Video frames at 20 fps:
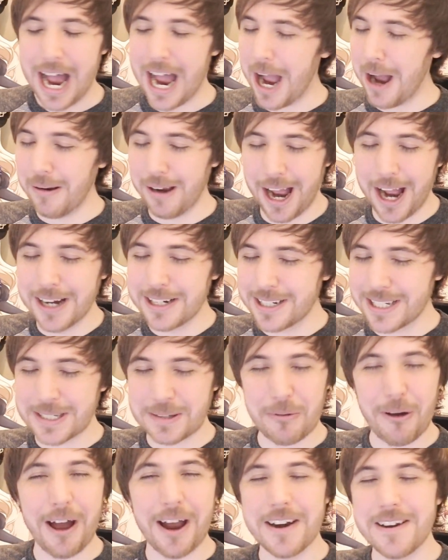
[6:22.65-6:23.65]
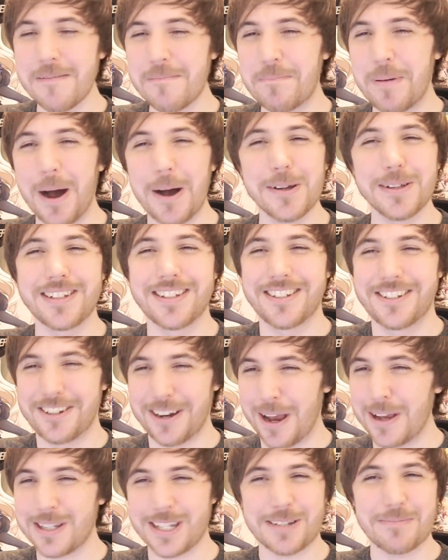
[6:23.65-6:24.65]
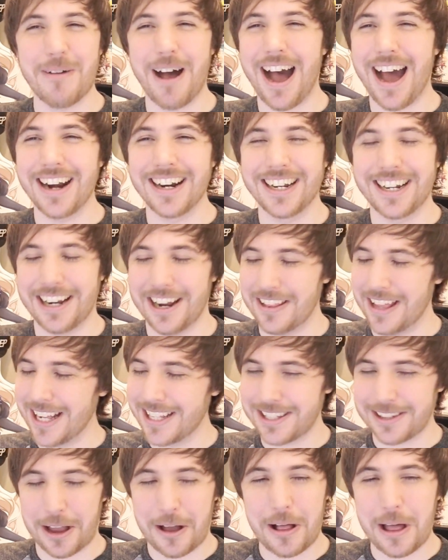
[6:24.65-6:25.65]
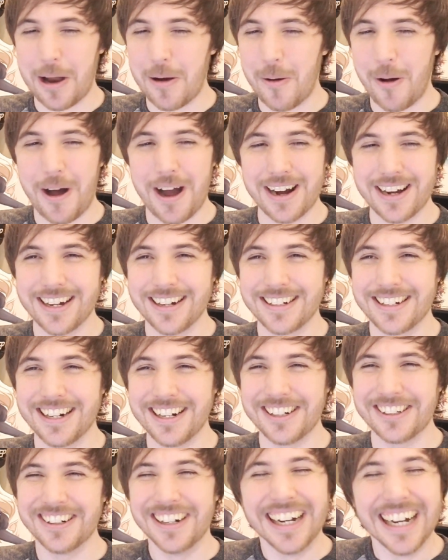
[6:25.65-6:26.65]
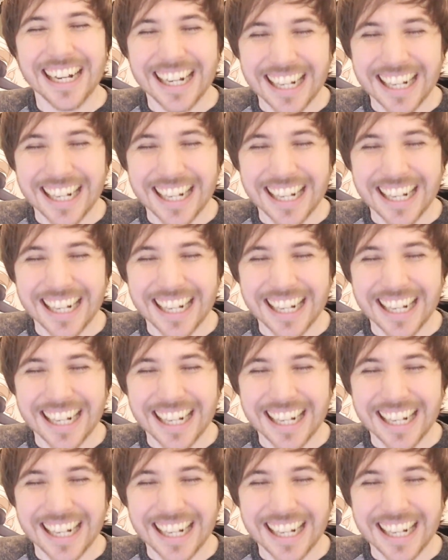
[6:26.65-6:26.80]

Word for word: I, I just wanted to post just Monika. That's all I wanted to do.